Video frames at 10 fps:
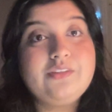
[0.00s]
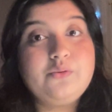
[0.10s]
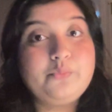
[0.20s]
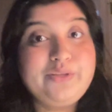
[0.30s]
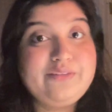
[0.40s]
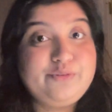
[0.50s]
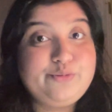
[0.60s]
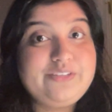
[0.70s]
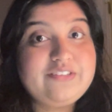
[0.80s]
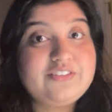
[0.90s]
which
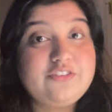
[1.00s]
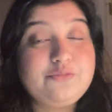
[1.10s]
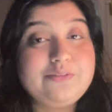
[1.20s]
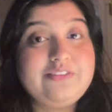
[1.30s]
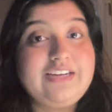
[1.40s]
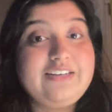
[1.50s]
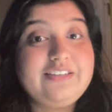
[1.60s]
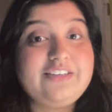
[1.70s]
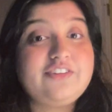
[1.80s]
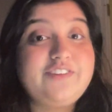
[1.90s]
we discussed, was that
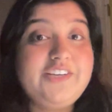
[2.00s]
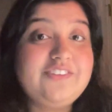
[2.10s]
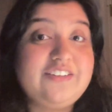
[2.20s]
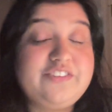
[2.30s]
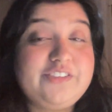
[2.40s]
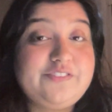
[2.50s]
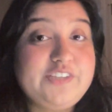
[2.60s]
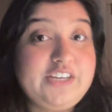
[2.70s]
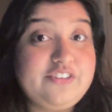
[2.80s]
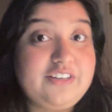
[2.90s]
it is very sensitive
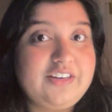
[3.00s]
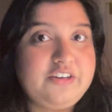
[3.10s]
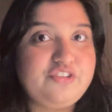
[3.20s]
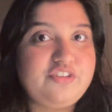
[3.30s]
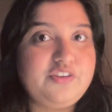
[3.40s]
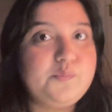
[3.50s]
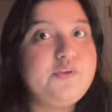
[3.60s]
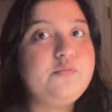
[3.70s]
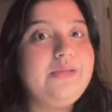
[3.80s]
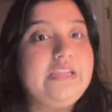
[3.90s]
to initial conditions,
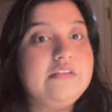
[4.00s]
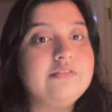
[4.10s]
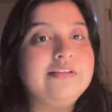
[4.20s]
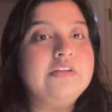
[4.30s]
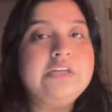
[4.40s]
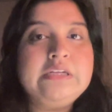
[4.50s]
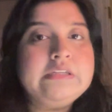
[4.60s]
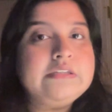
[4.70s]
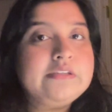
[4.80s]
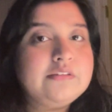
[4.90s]
which means
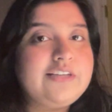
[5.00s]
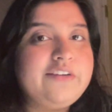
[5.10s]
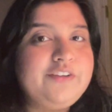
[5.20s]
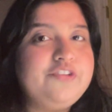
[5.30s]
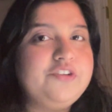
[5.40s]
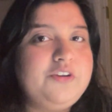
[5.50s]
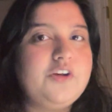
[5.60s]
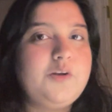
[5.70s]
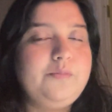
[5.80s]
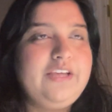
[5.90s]
that we should
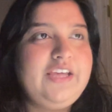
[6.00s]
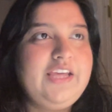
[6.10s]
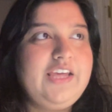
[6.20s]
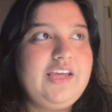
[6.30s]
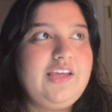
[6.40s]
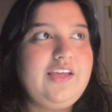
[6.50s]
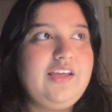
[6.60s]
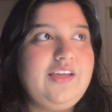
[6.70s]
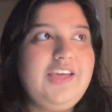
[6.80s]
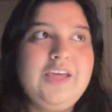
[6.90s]
not be
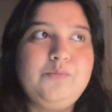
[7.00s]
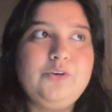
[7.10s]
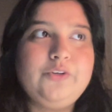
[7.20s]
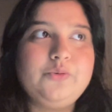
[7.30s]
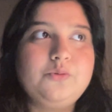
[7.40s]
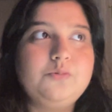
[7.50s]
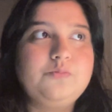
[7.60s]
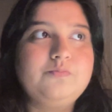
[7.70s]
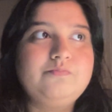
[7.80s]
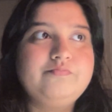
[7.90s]
able to
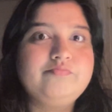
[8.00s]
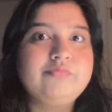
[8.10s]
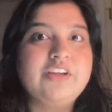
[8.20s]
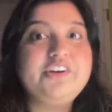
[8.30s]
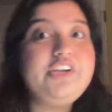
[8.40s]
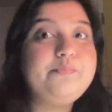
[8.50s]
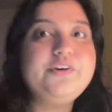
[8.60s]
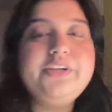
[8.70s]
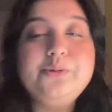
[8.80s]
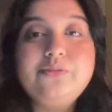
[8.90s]

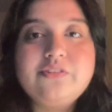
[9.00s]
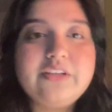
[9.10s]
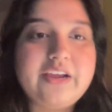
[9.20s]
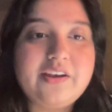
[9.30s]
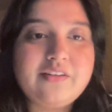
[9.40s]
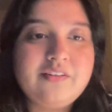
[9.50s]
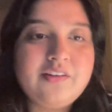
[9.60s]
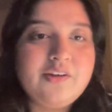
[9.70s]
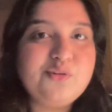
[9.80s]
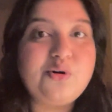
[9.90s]
reproduce it
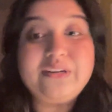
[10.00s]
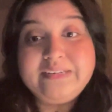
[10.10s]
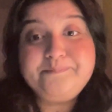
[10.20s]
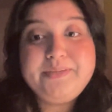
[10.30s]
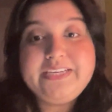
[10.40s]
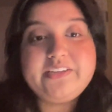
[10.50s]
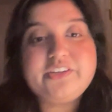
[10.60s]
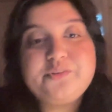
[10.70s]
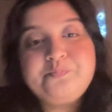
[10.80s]
or repeat it.